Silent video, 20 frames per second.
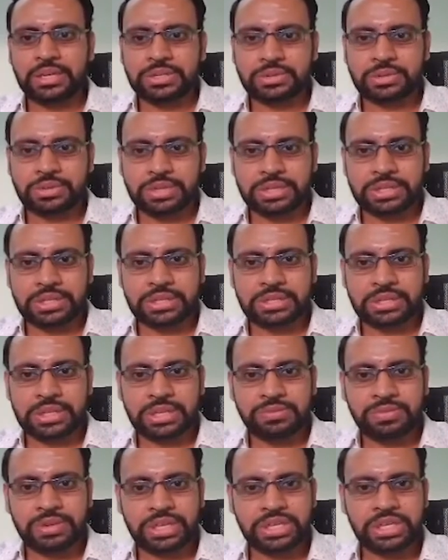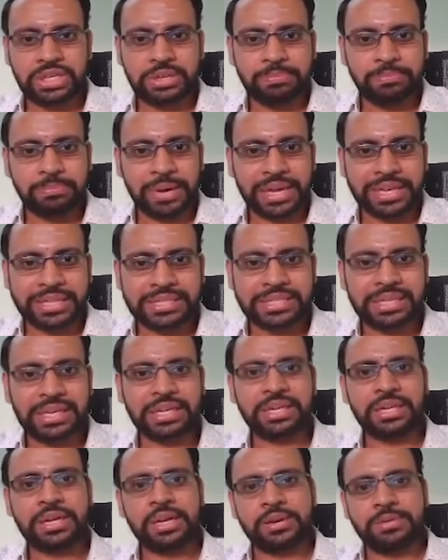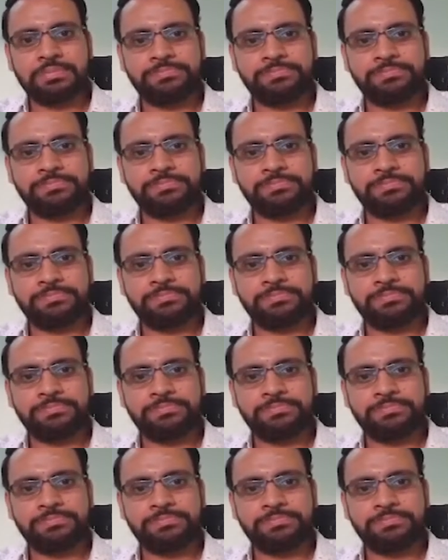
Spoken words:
So this is equation implies that